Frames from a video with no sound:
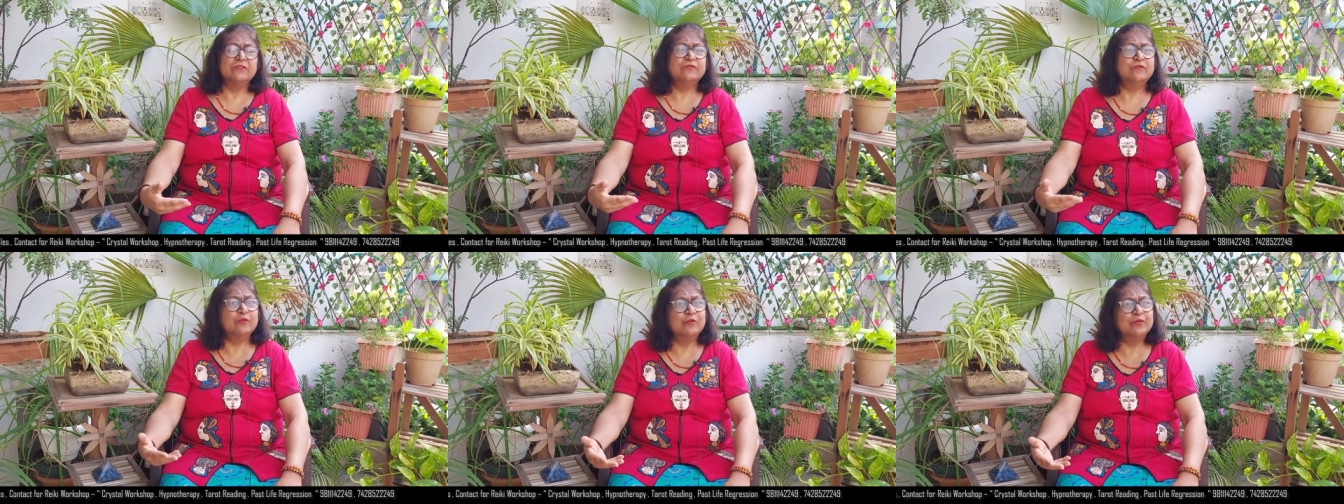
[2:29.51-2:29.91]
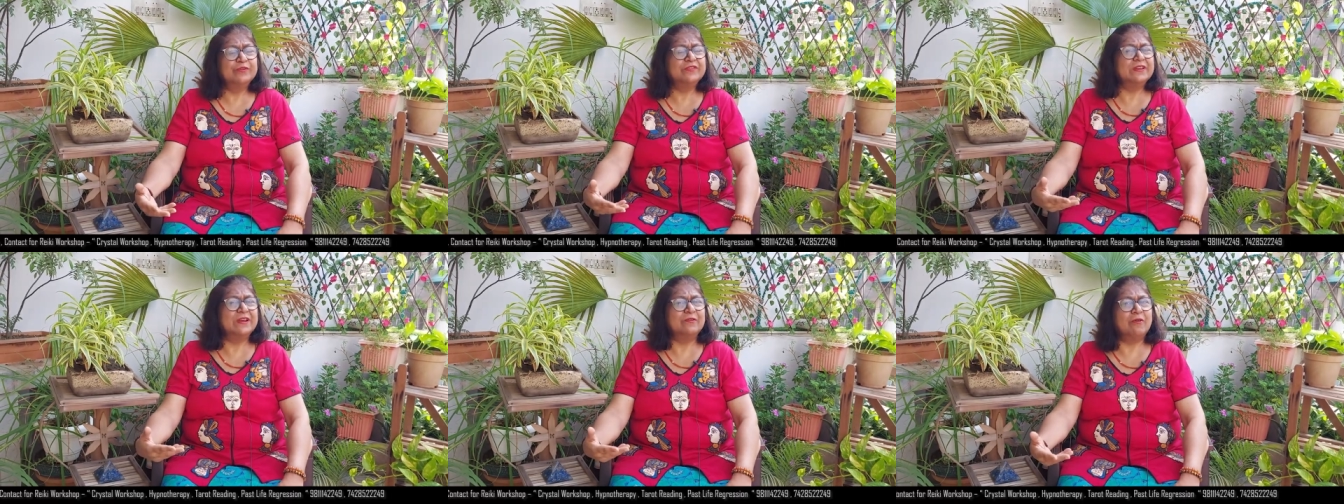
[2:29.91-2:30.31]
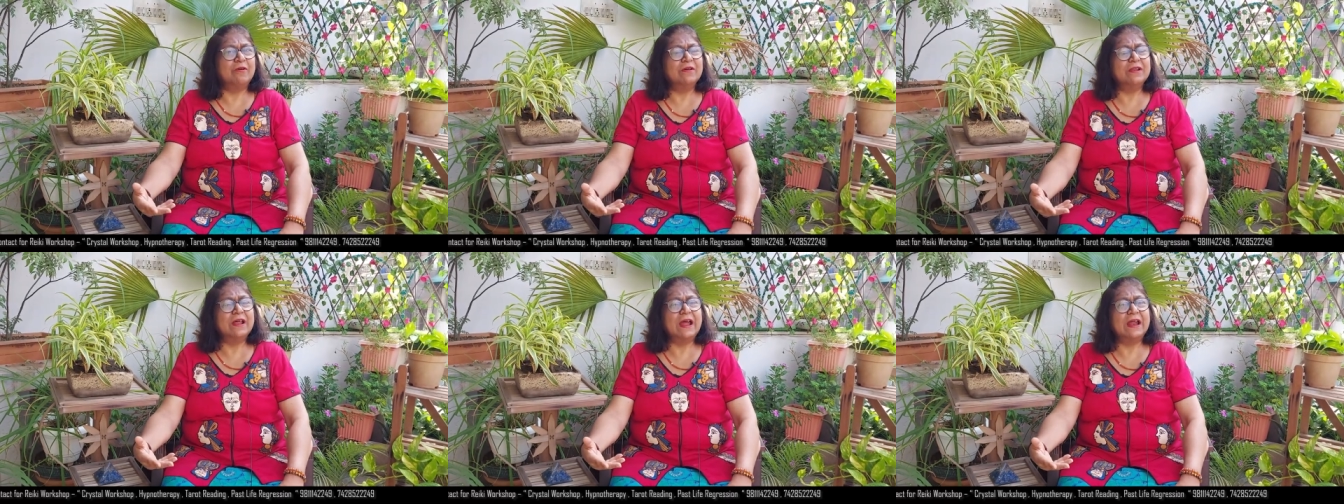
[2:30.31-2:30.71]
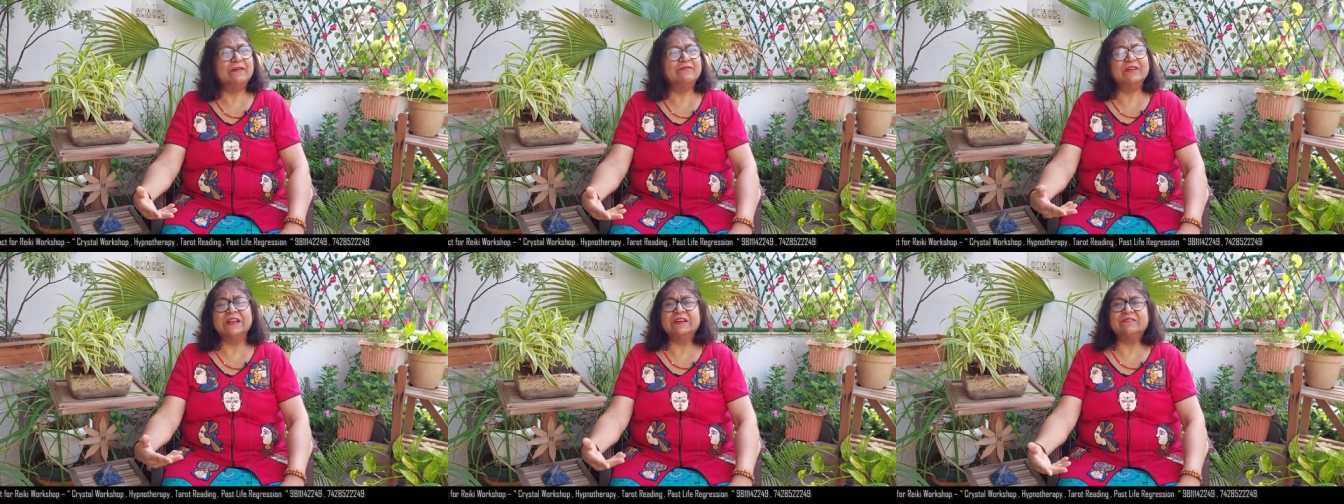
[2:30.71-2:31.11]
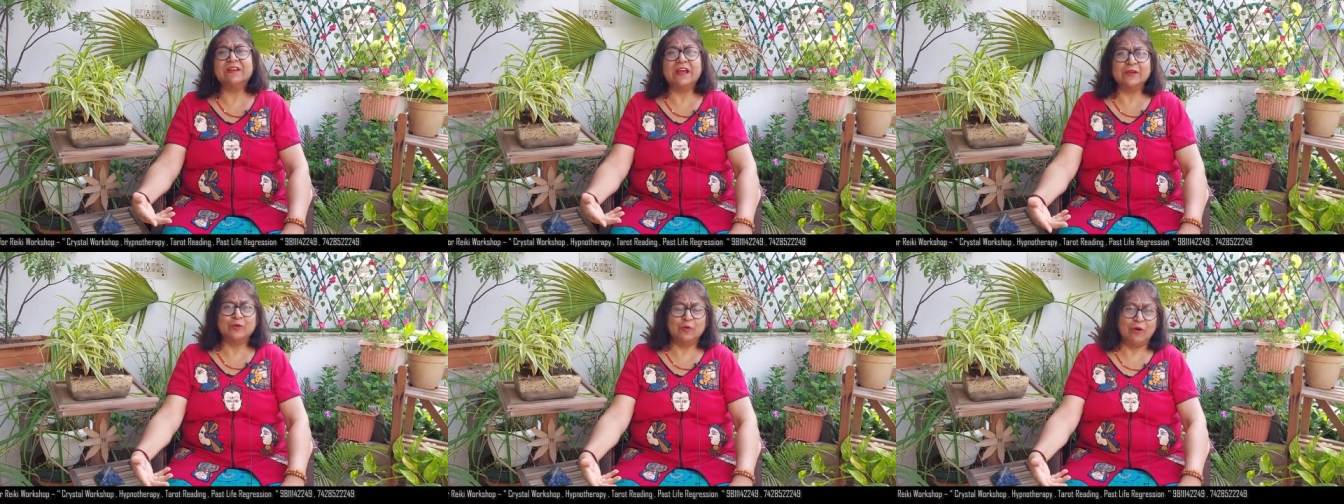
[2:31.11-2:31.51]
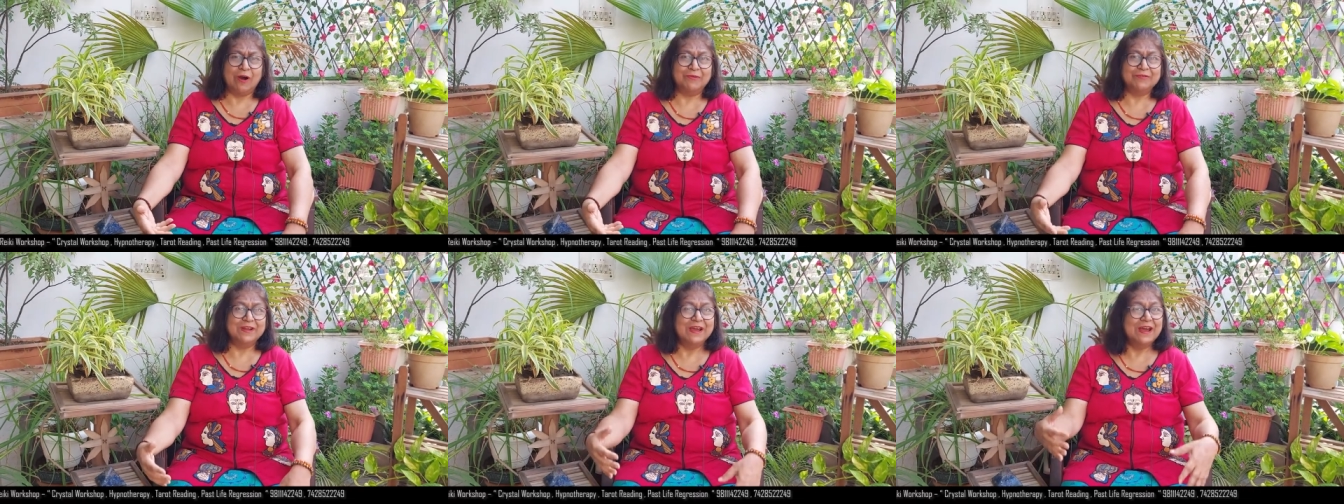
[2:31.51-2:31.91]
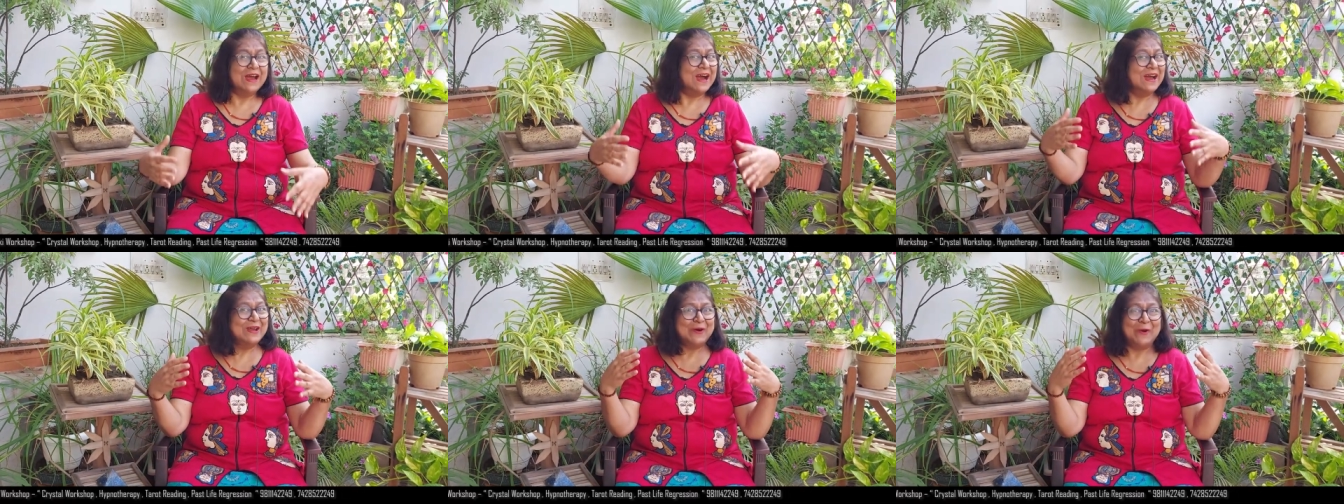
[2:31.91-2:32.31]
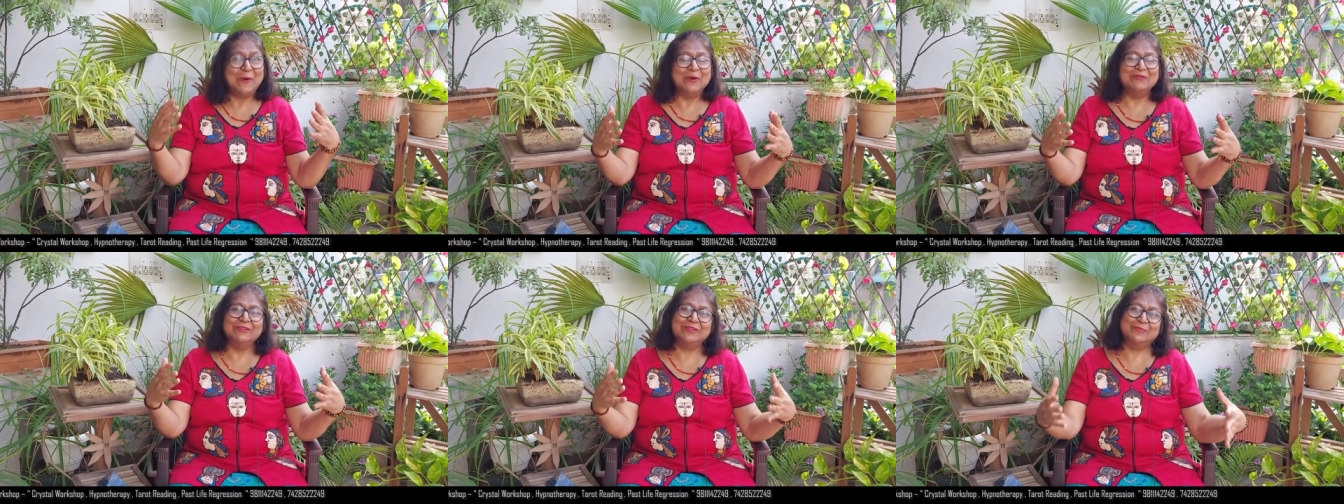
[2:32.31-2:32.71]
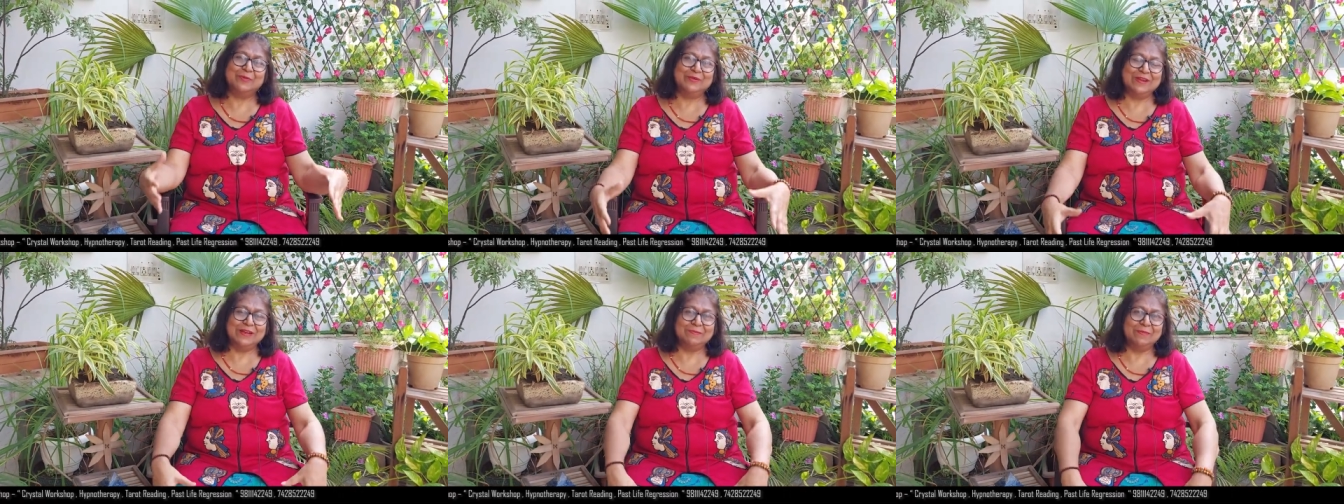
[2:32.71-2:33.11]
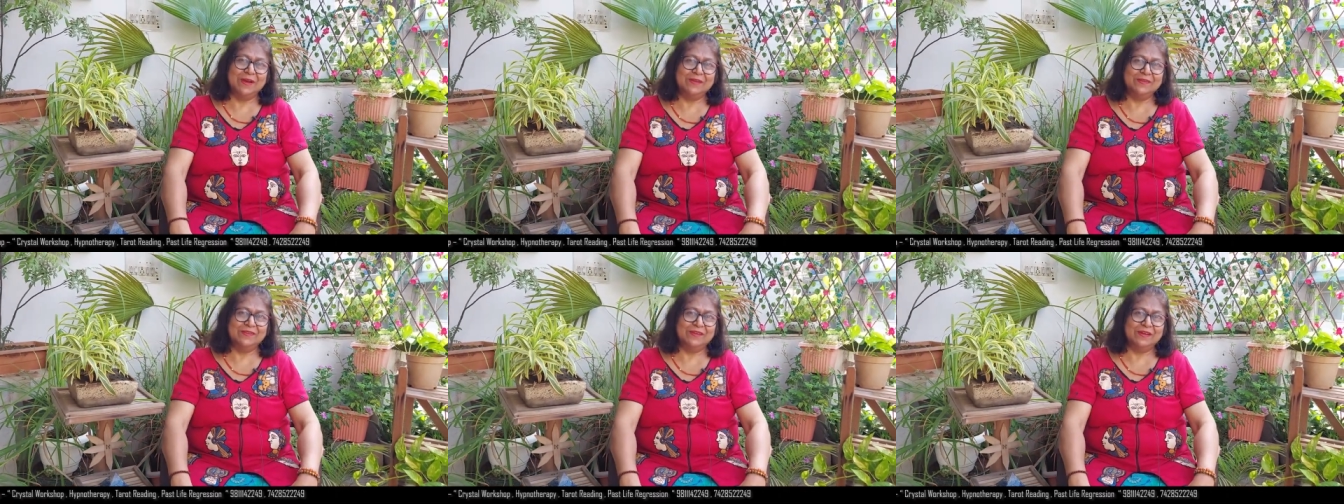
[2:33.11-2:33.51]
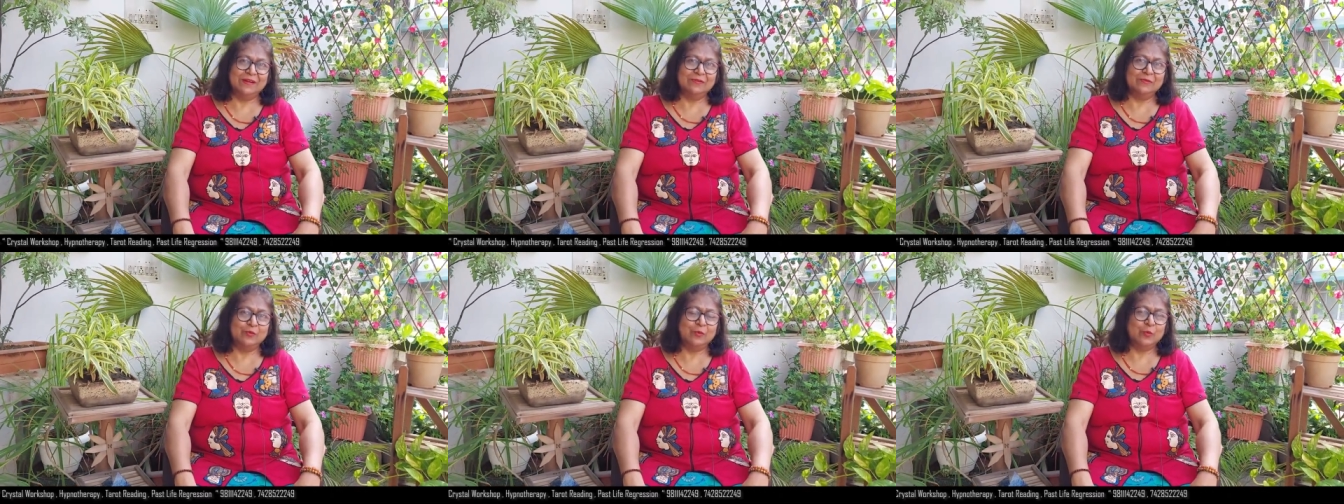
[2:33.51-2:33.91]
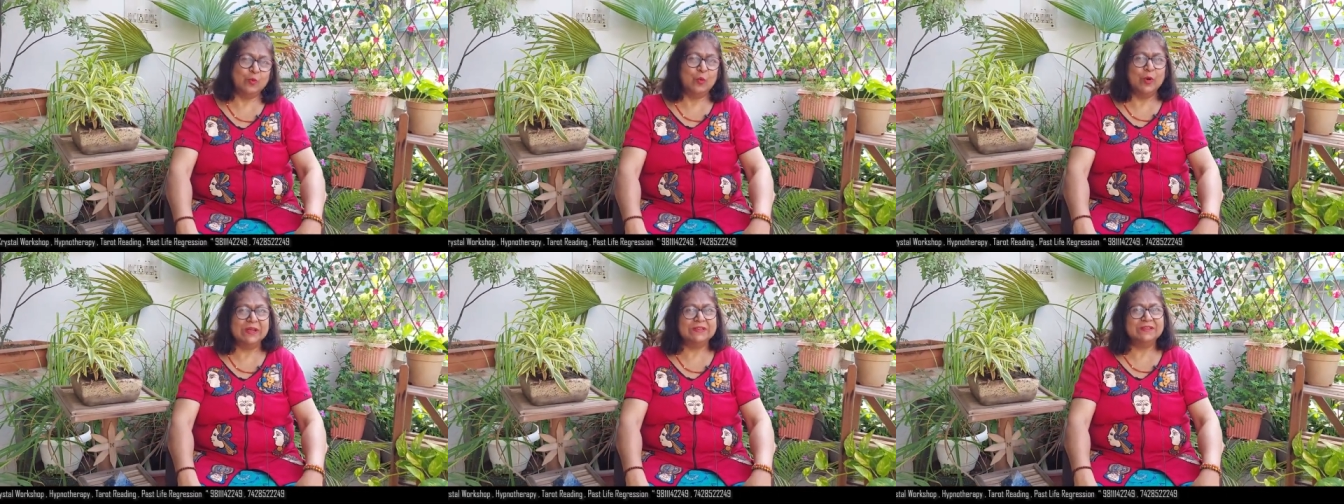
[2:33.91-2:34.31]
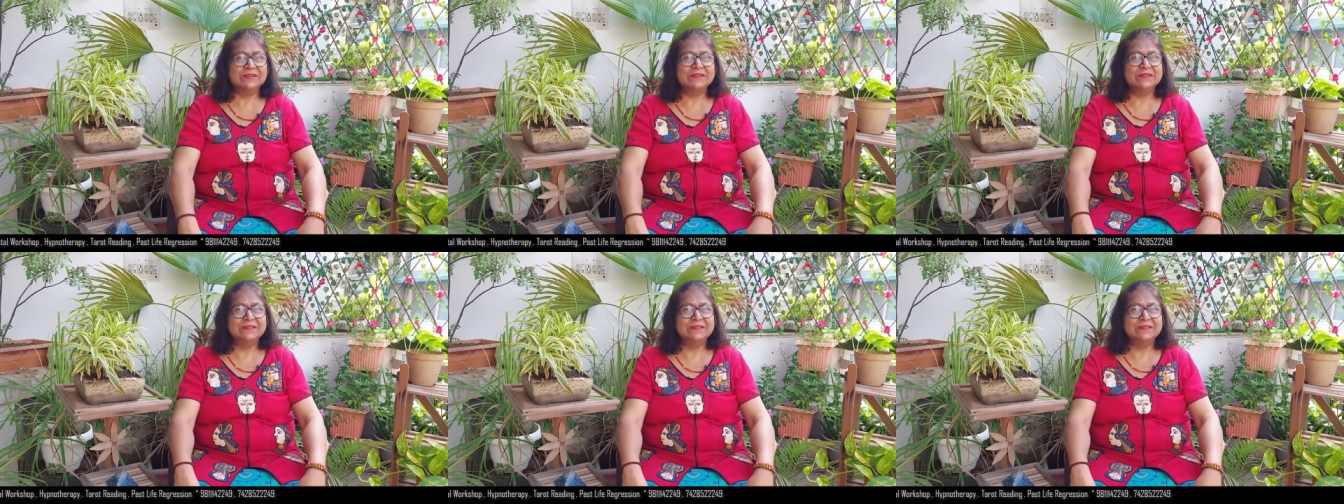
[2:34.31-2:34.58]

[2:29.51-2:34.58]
foods and all and whenever i go out i always protect myself with